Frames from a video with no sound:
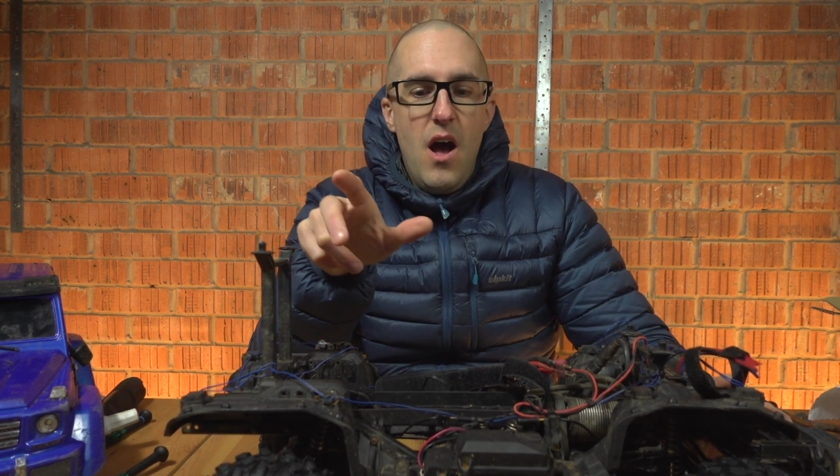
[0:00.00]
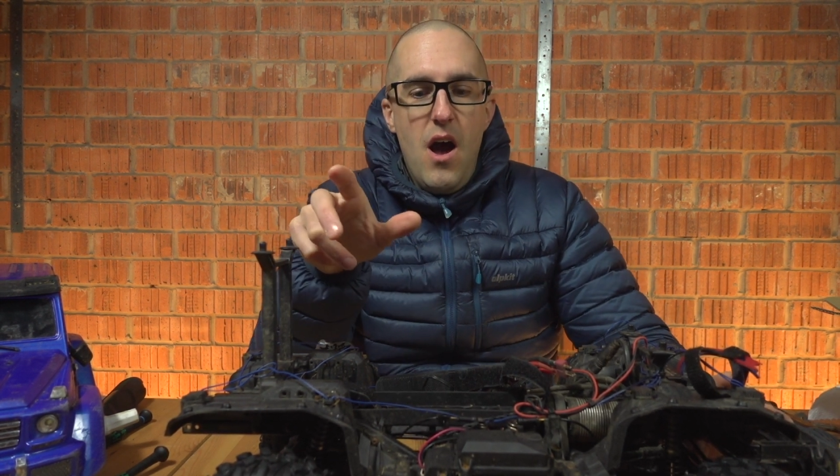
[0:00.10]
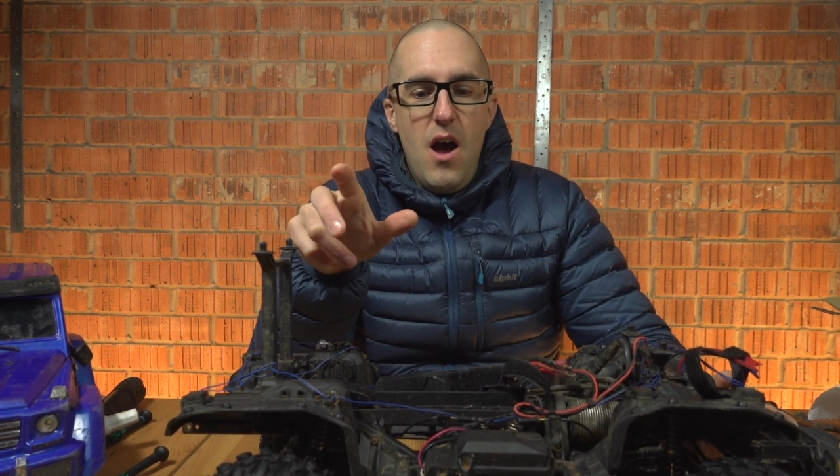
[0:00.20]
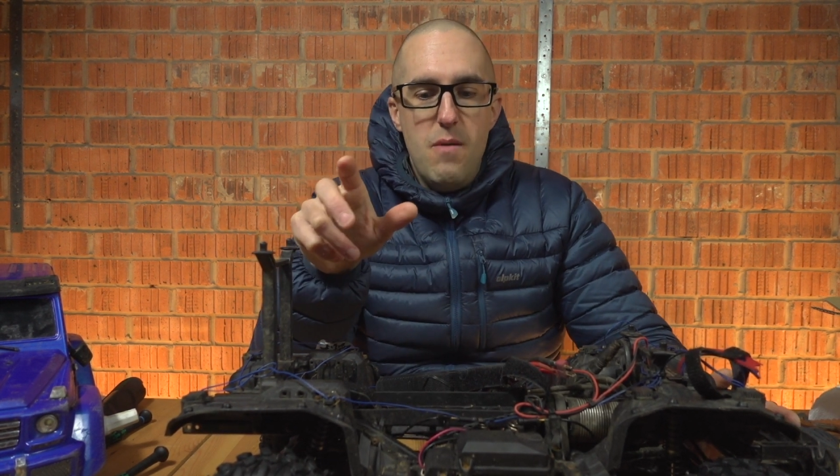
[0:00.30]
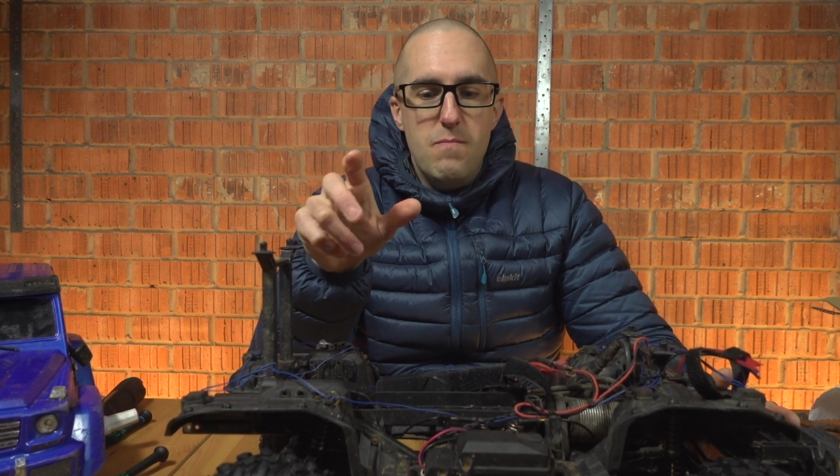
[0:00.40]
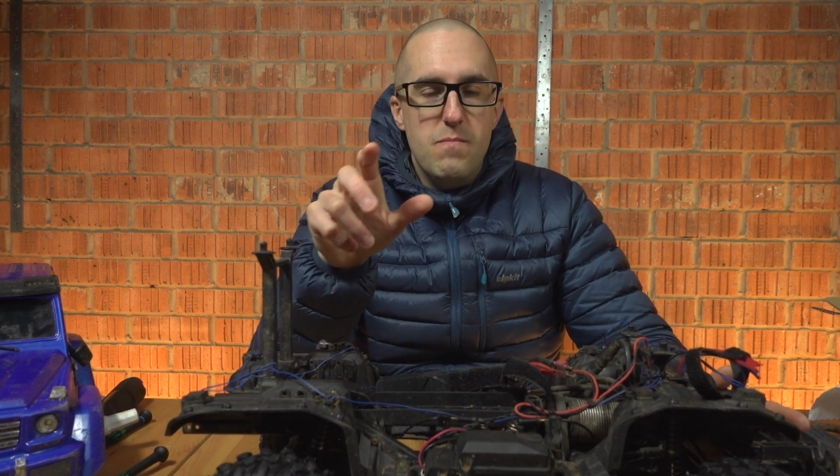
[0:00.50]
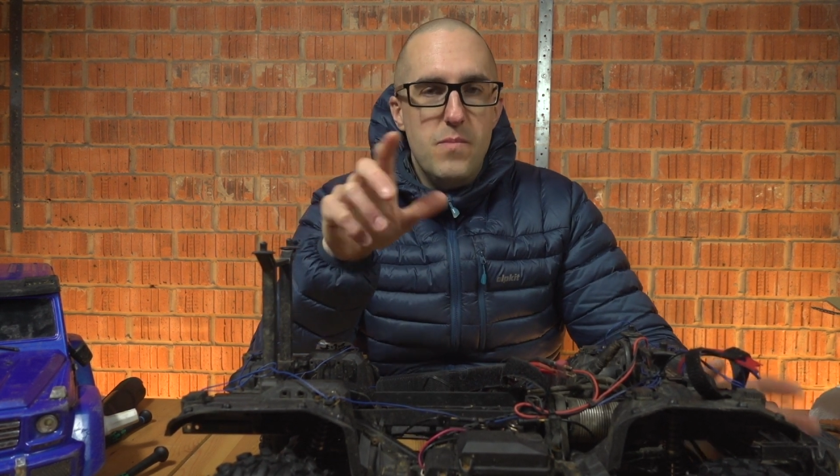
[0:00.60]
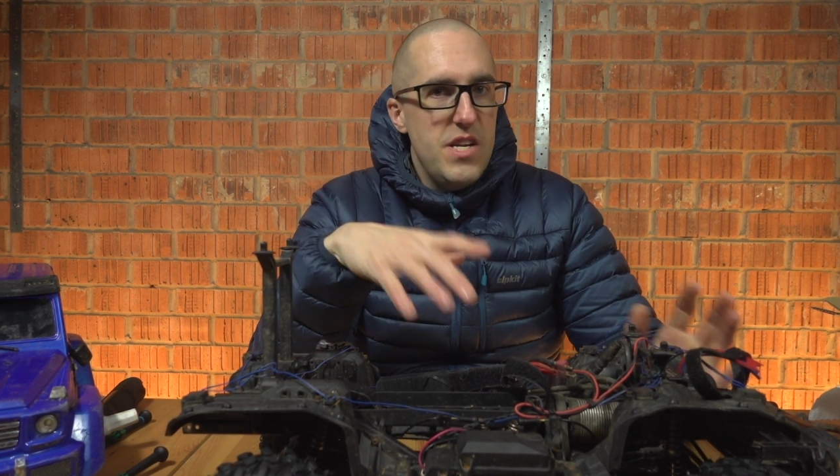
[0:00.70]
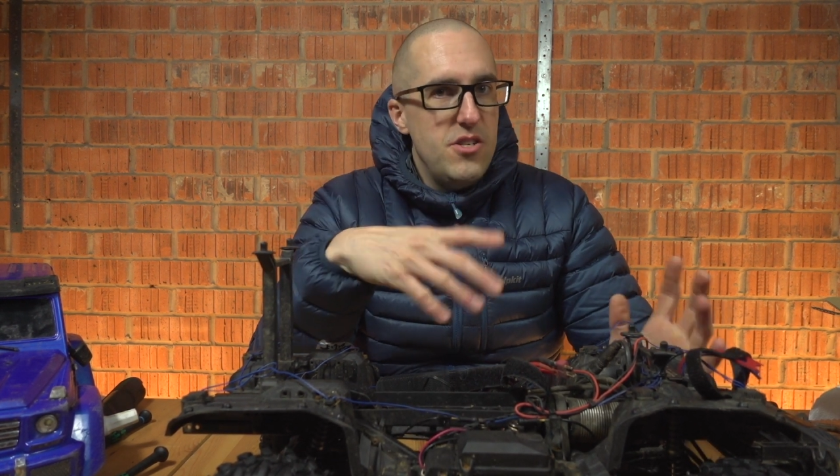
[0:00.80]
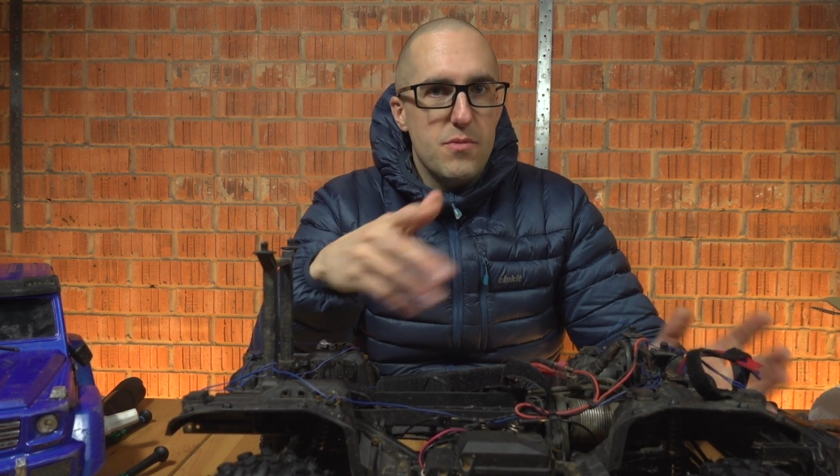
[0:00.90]

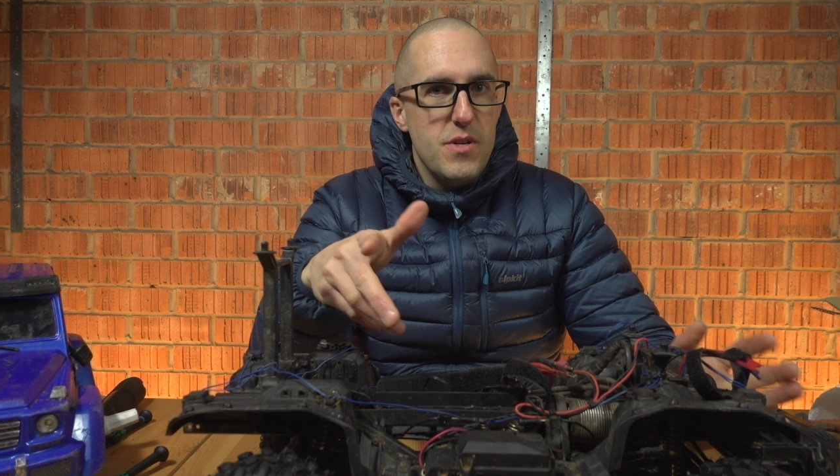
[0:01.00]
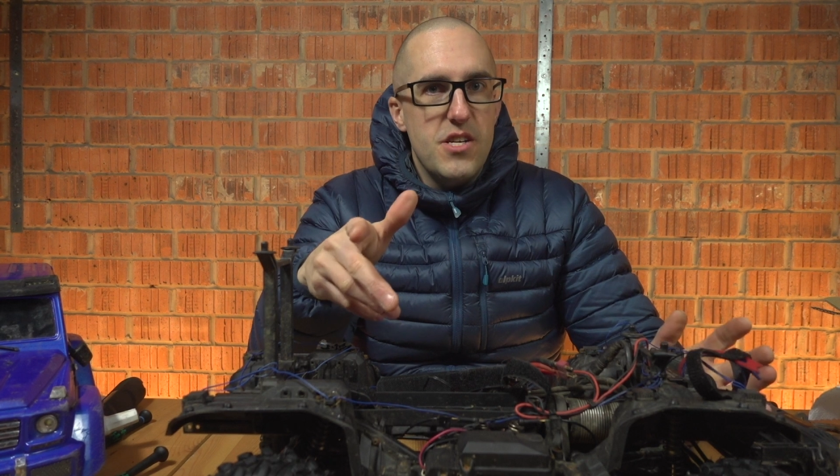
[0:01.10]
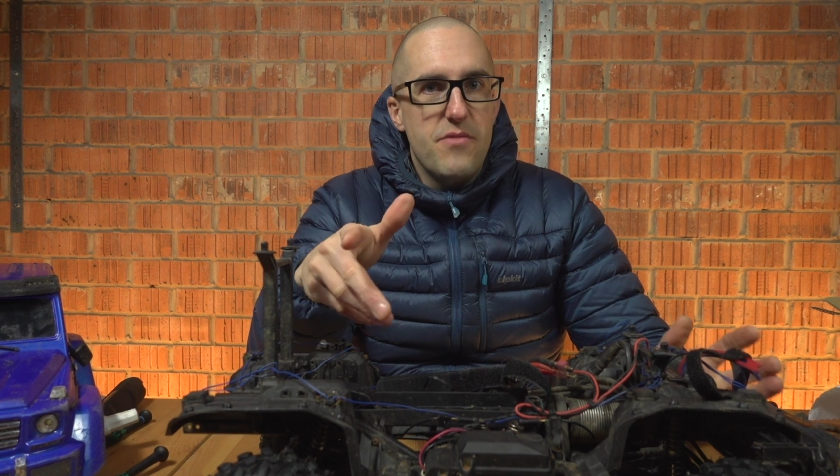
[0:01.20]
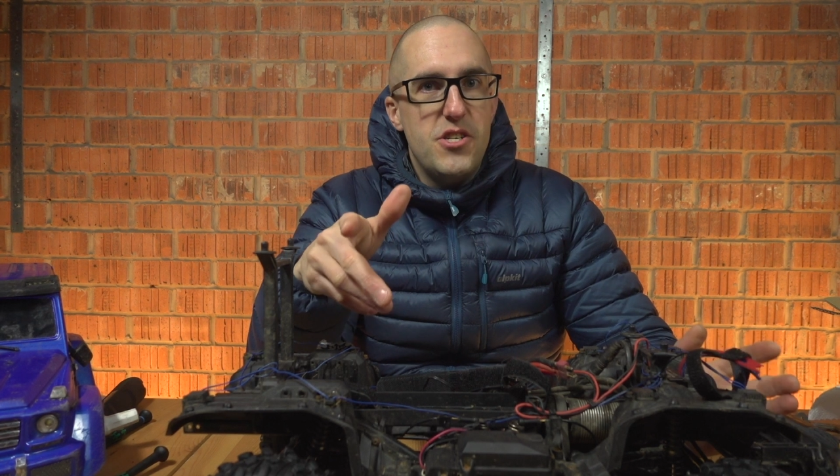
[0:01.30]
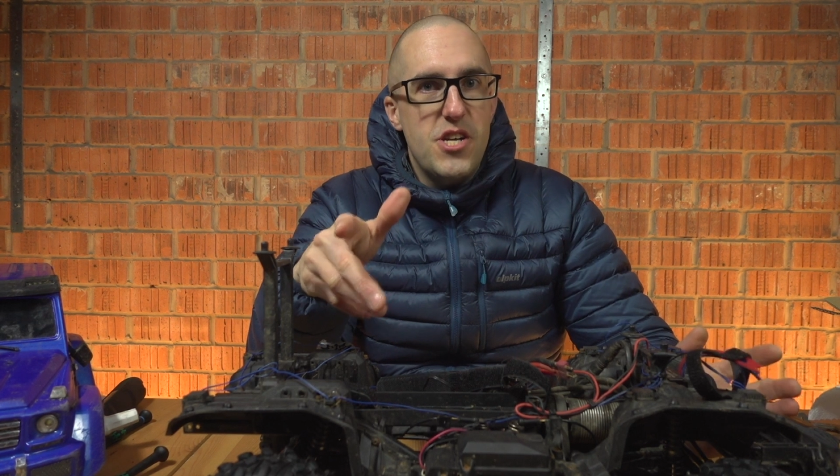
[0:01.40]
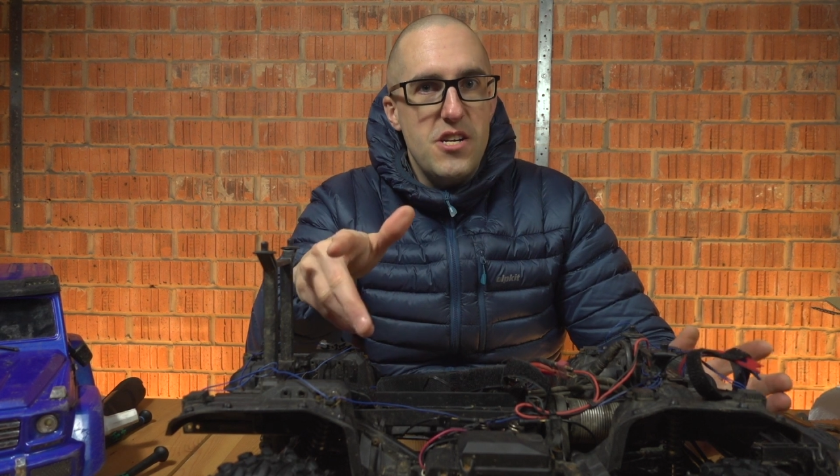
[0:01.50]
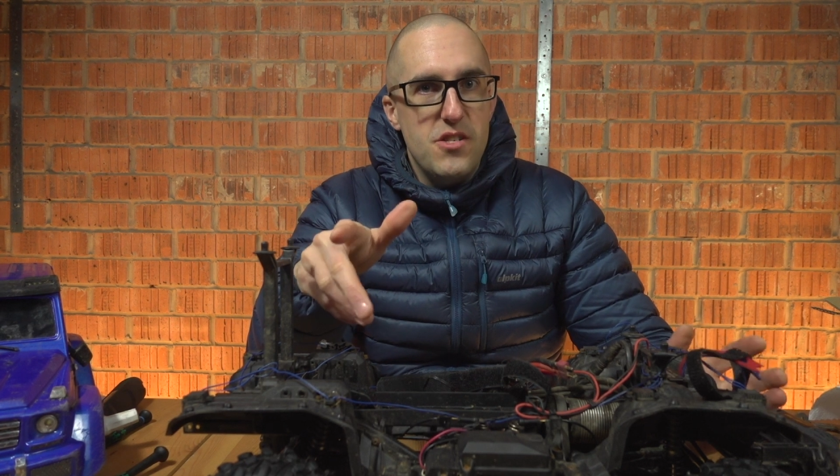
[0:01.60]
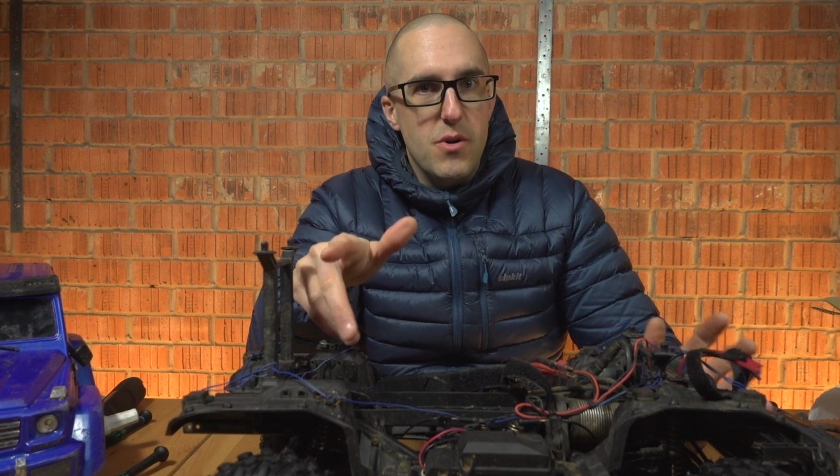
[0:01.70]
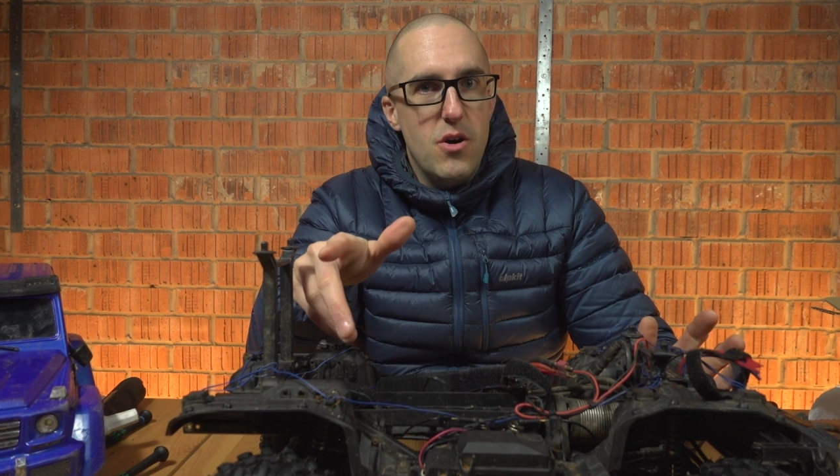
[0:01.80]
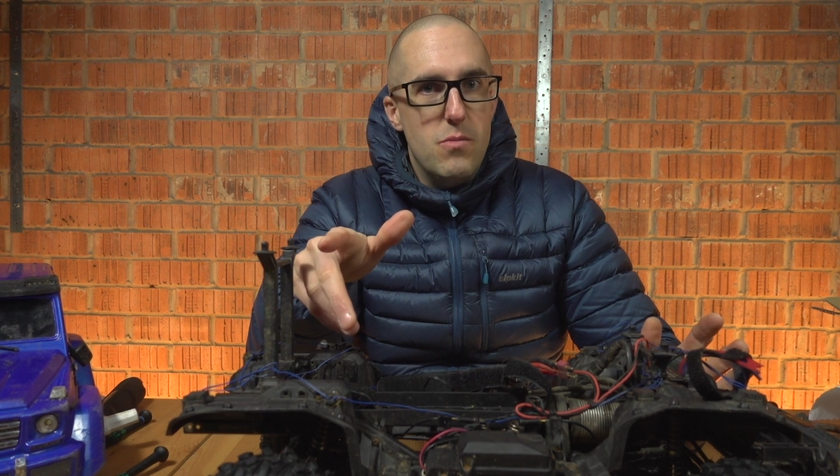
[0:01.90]
It just means you have to change
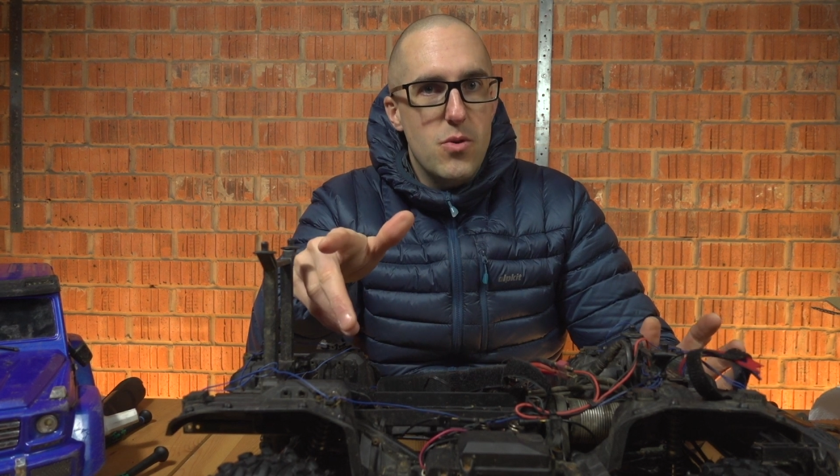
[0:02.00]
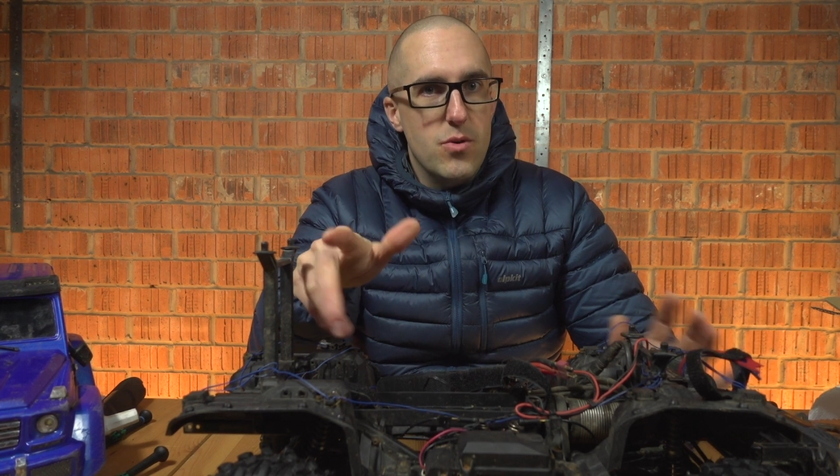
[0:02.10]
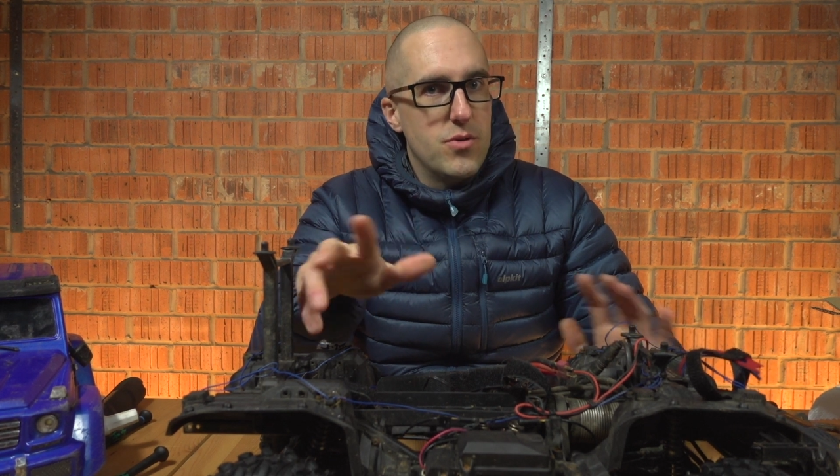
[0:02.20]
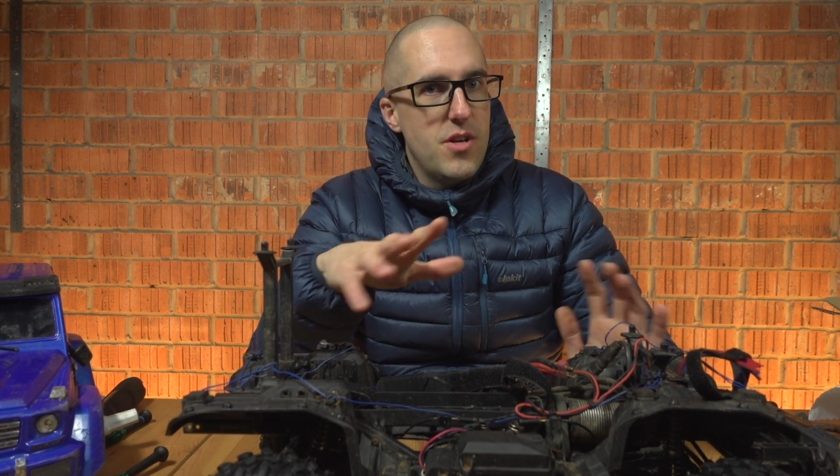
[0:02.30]
them a lot more,